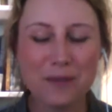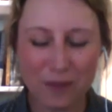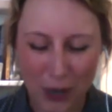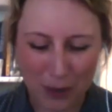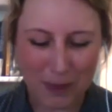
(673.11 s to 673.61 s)

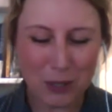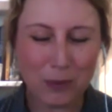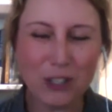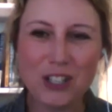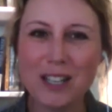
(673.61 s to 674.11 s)
Very much
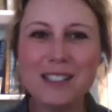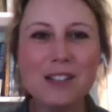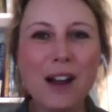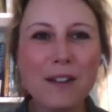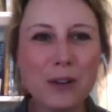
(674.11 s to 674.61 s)
appreciate it.
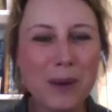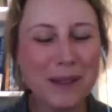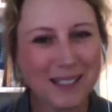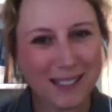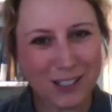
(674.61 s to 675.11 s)
So everyone,
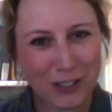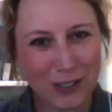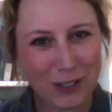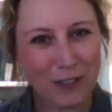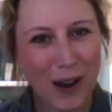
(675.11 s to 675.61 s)
this is
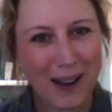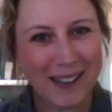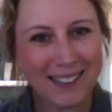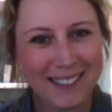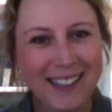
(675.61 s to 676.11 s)
Judy
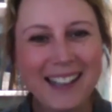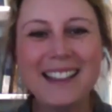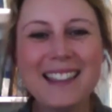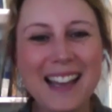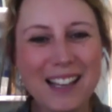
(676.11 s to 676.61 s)
Frye.
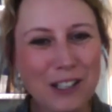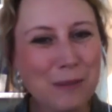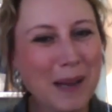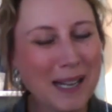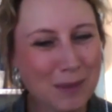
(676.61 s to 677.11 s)
Thank you,
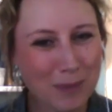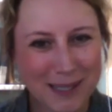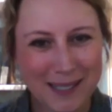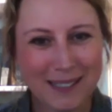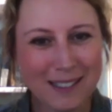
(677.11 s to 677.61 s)
past
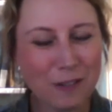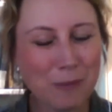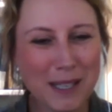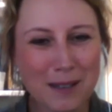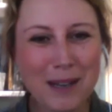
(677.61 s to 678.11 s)
president of
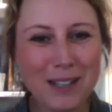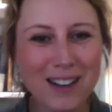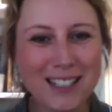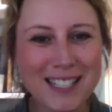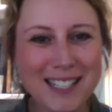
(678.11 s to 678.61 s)
PMI
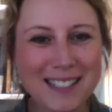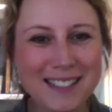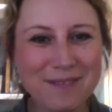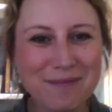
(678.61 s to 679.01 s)
Rochester.